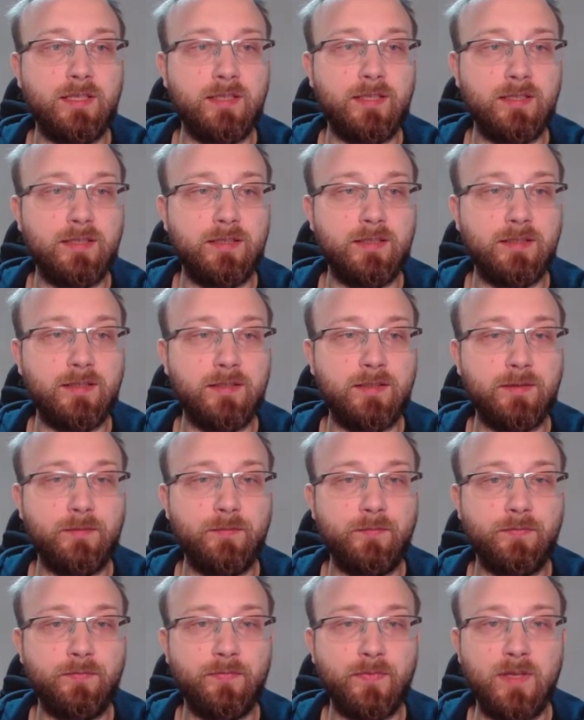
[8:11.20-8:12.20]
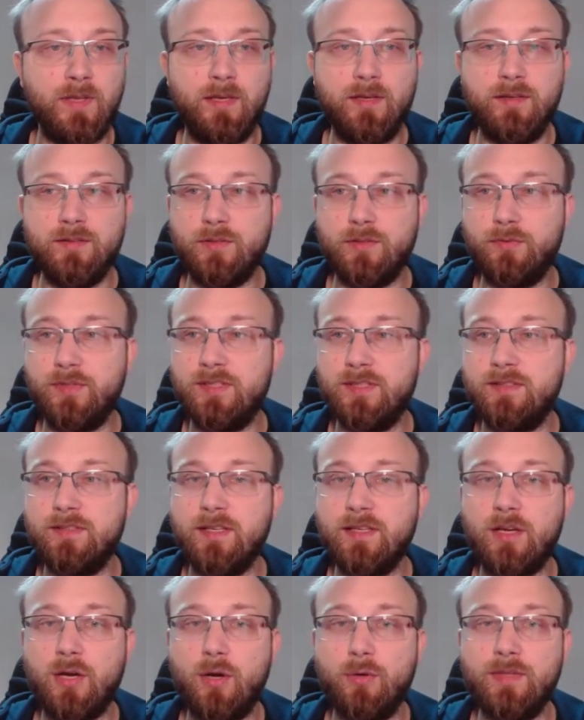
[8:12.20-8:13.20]
So this is
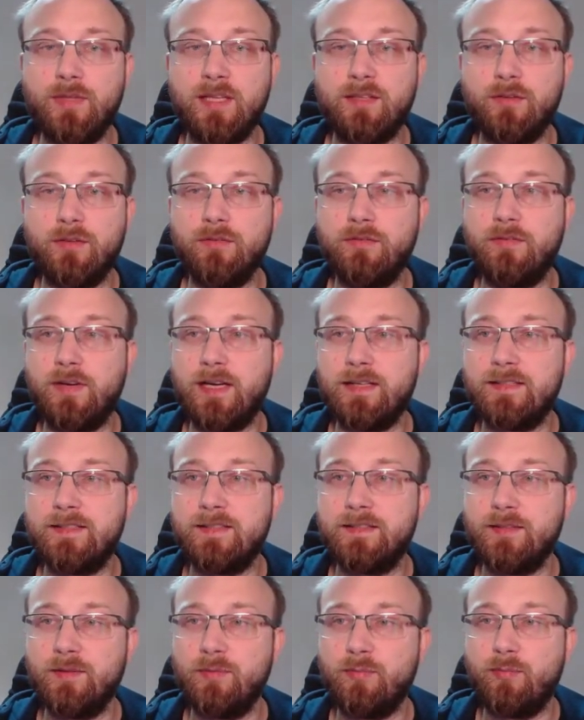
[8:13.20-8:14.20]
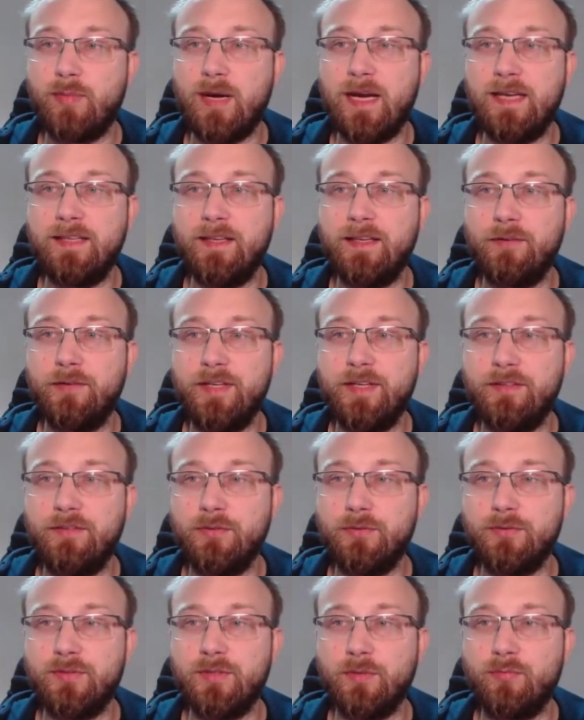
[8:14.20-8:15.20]
the code that converts binary
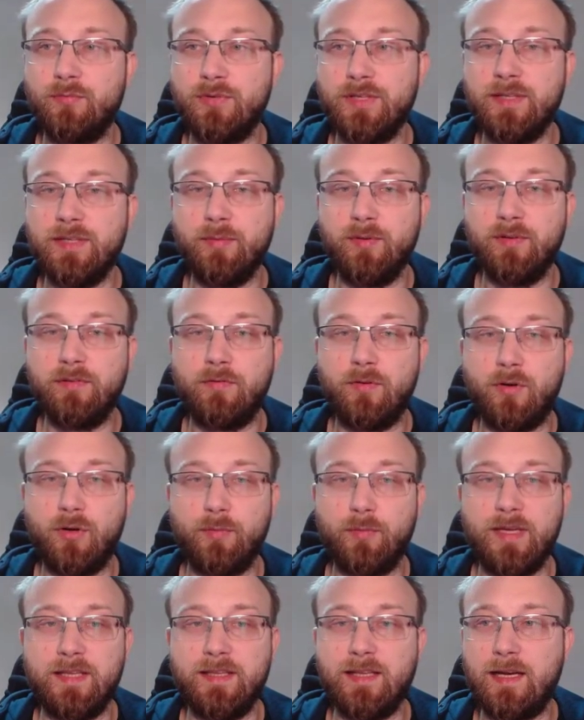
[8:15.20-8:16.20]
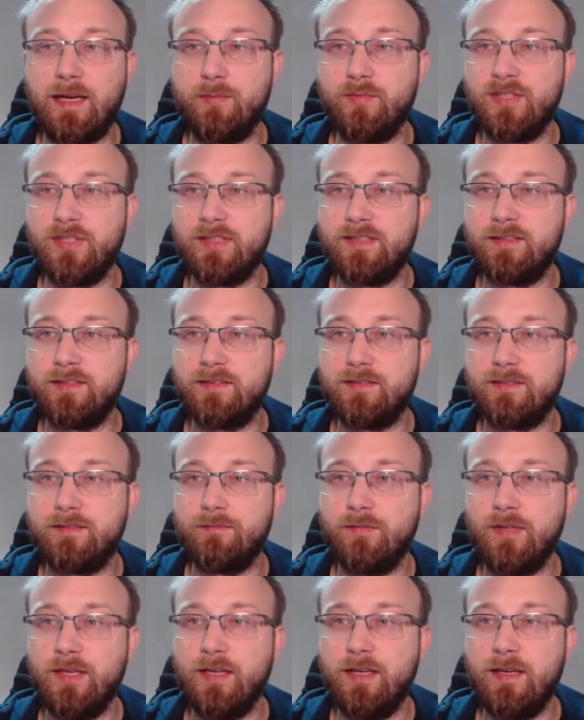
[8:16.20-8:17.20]
to some readable form. And
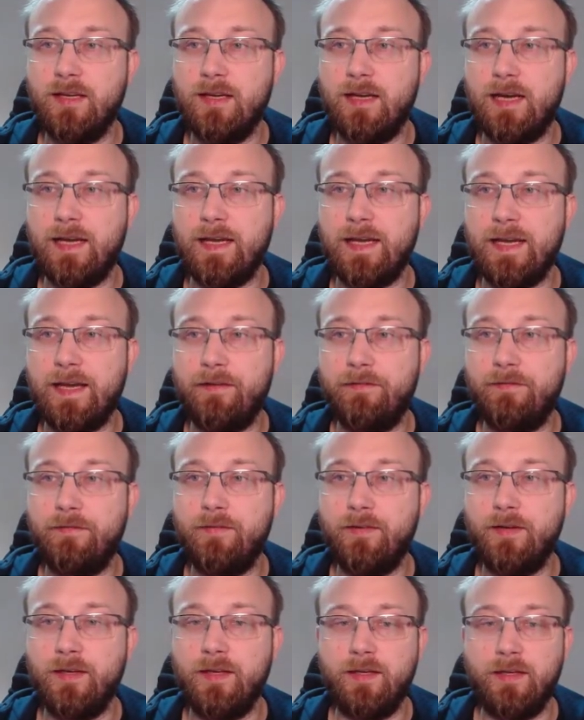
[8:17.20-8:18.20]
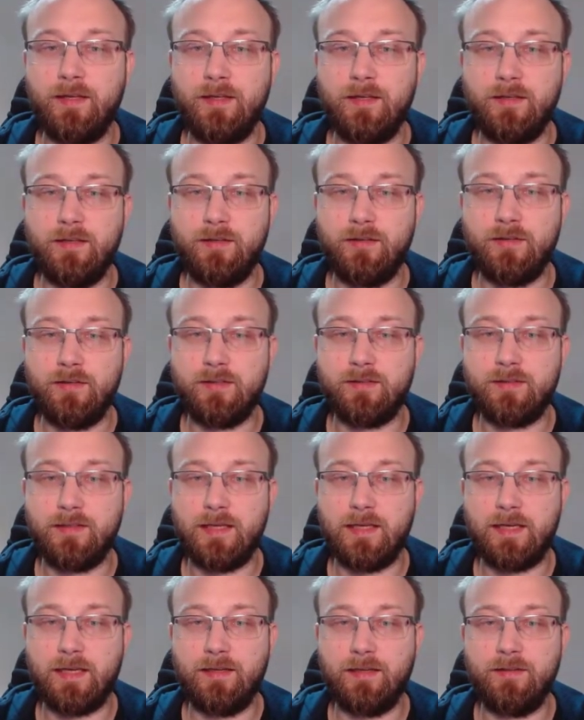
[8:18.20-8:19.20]
I have, just
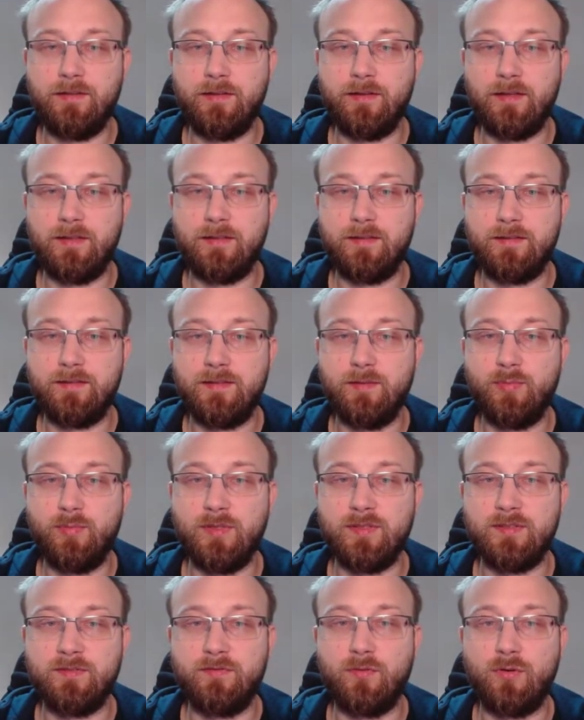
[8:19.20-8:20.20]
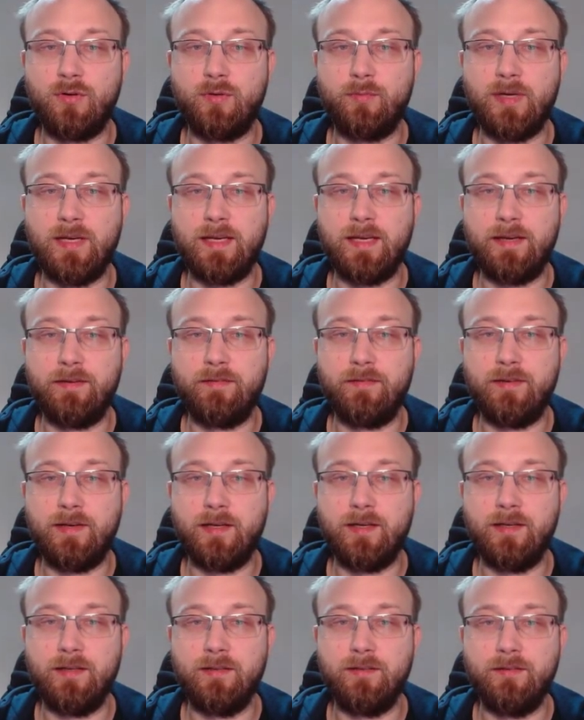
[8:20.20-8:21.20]
like in the simplest form, I have
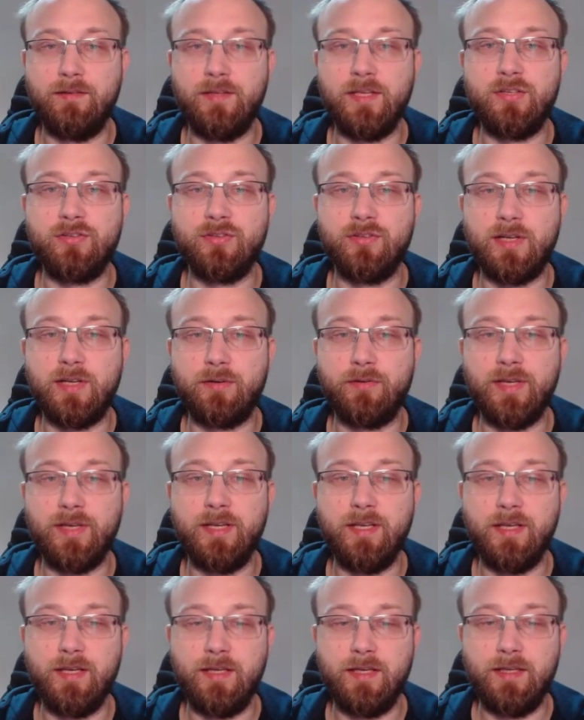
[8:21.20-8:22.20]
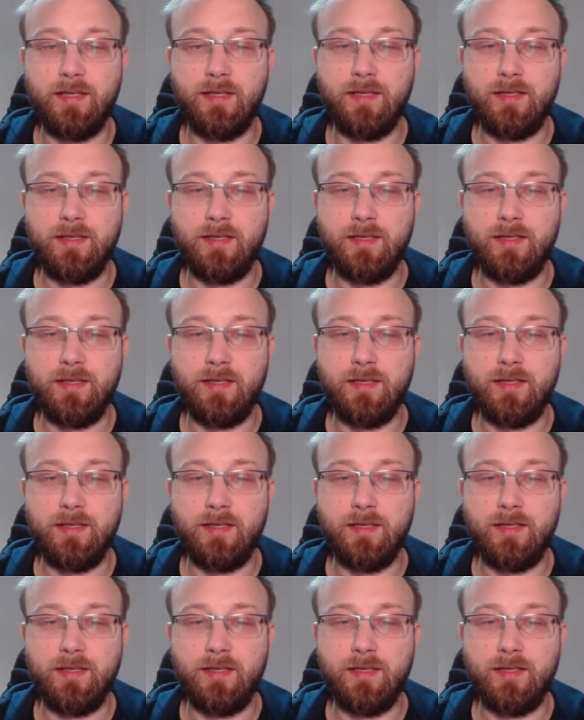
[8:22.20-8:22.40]
a dictionary